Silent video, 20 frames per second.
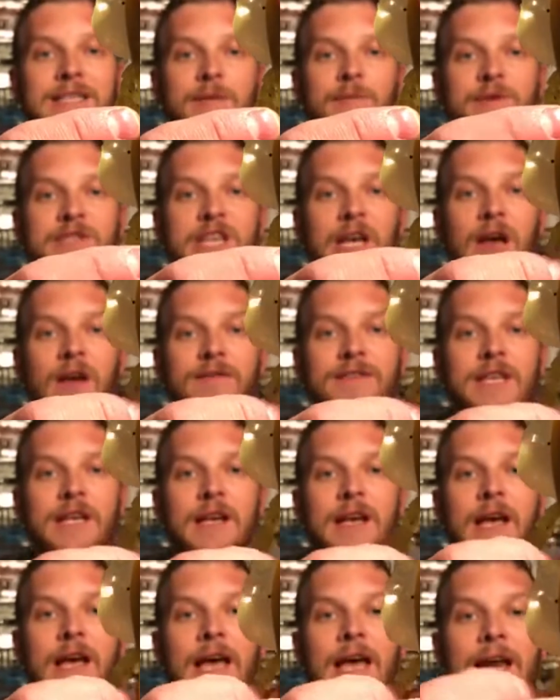themselves,
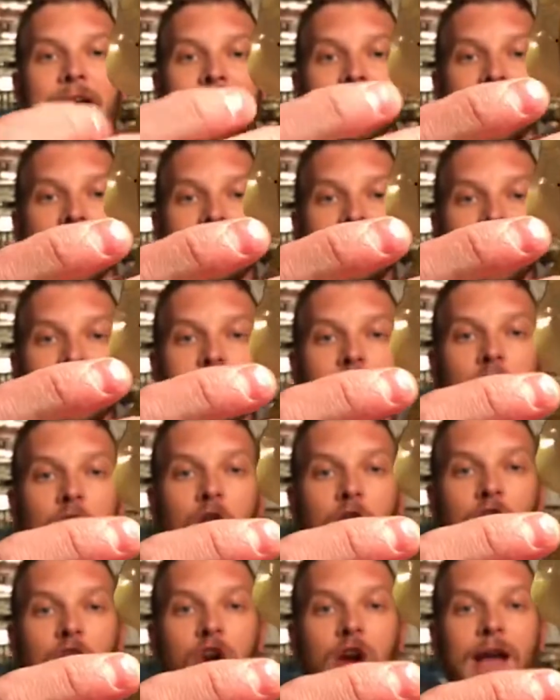and it's got these
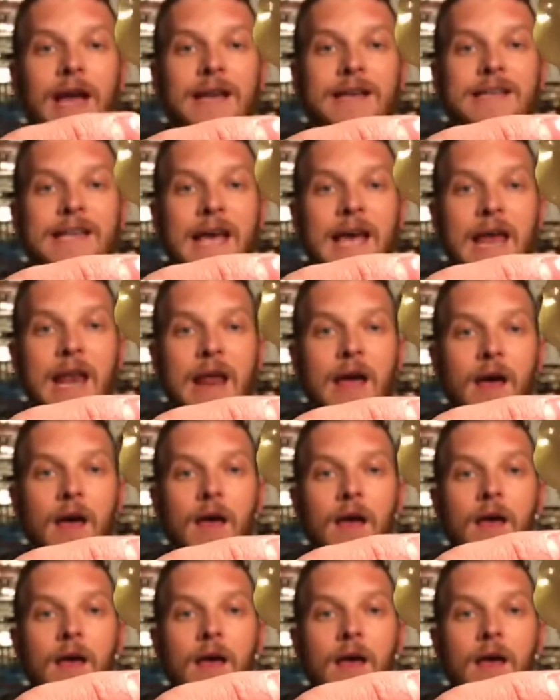longer antenna.